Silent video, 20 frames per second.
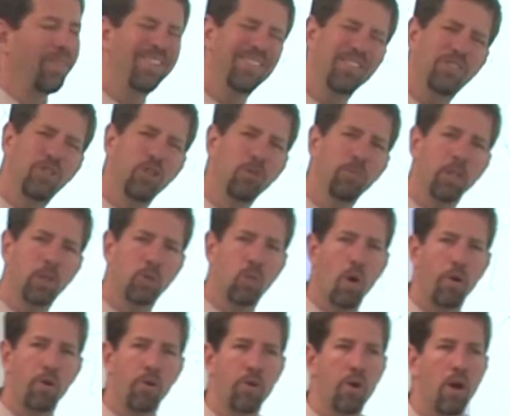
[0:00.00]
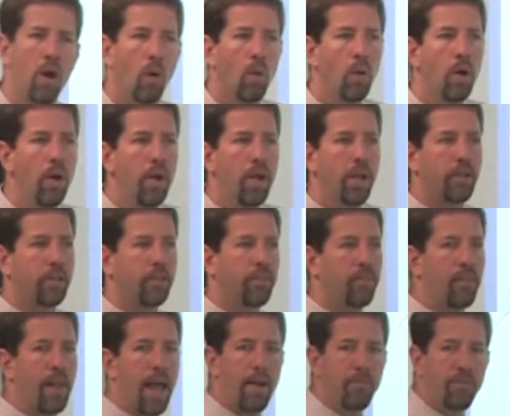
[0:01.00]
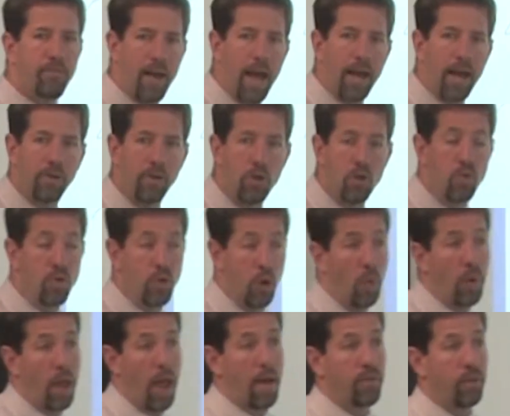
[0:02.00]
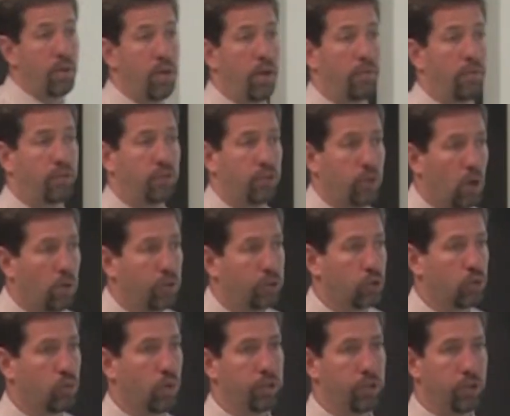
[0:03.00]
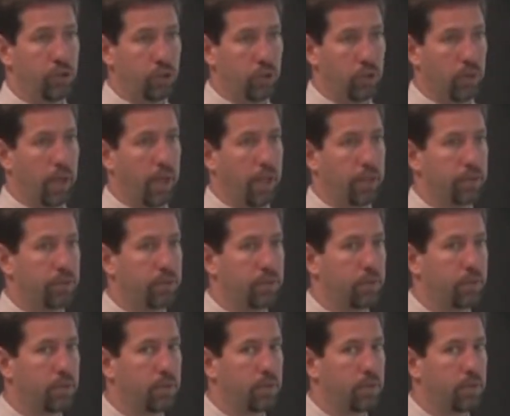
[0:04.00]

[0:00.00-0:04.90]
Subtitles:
Is it too much water? No. It's the fact you don't have enough salt to run your neurons.